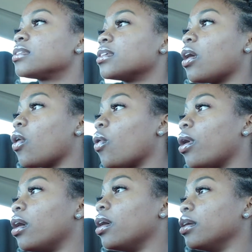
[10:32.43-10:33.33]
So,
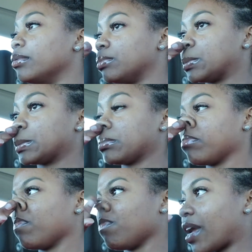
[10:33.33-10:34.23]

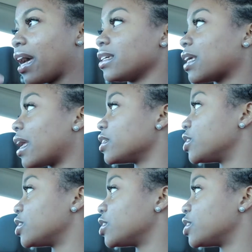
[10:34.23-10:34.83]
I decided